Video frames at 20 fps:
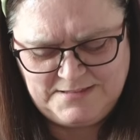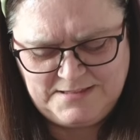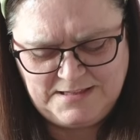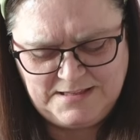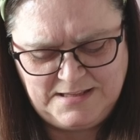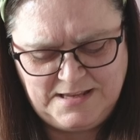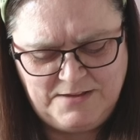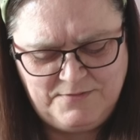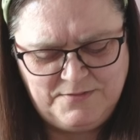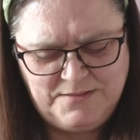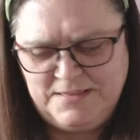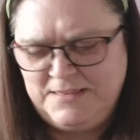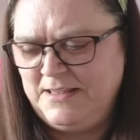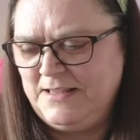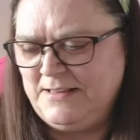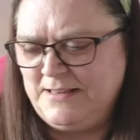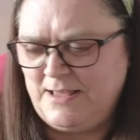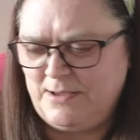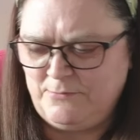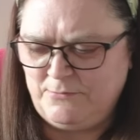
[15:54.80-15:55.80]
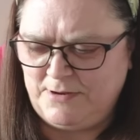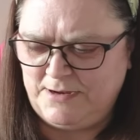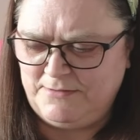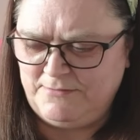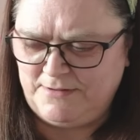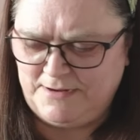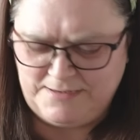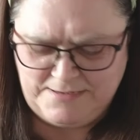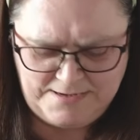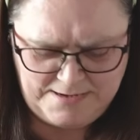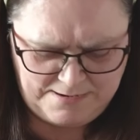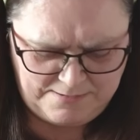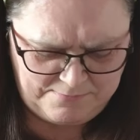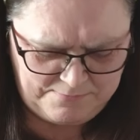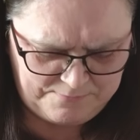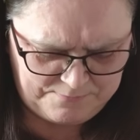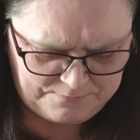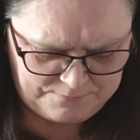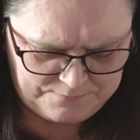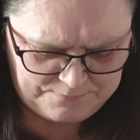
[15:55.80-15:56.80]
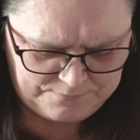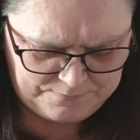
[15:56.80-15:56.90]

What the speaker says: to even think that way right now.